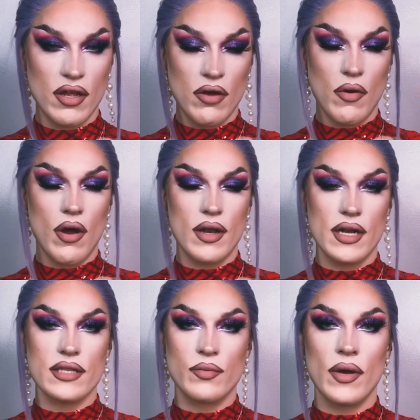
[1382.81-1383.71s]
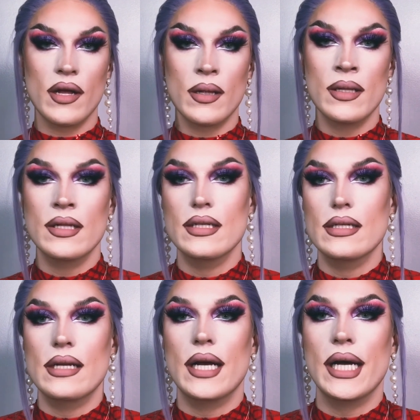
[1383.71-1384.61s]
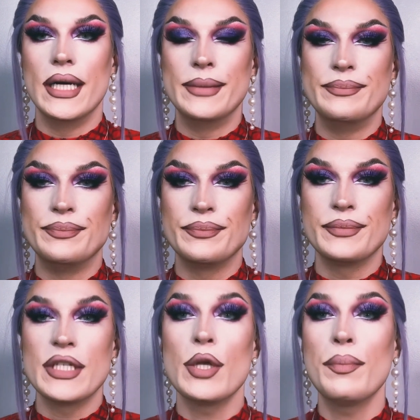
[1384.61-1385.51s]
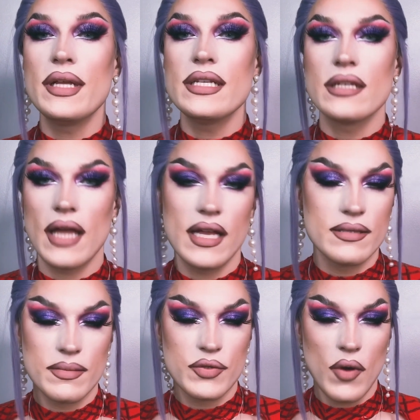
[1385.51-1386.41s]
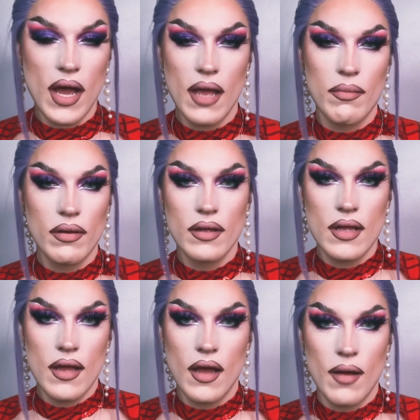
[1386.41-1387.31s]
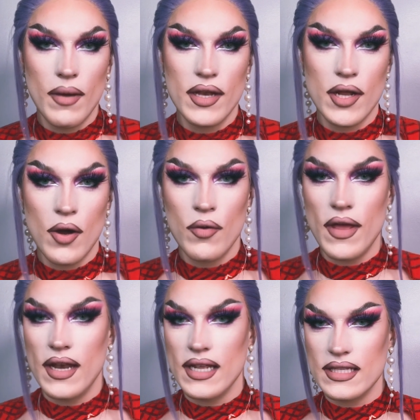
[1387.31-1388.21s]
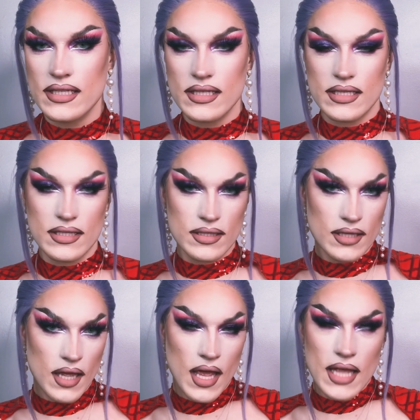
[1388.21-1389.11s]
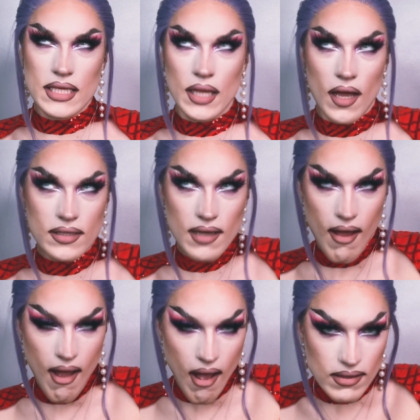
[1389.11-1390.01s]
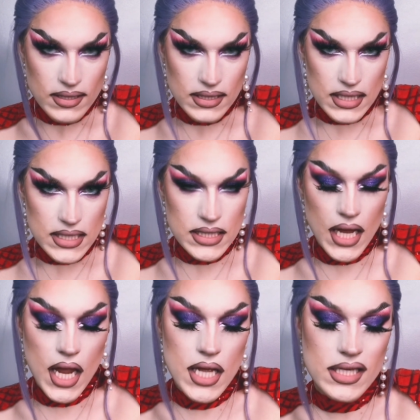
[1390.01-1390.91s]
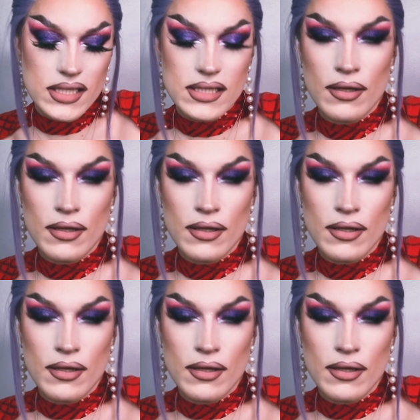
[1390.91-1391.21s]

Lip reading: on it as well. So please like and subscribe. I know that it's a lot to ask these days,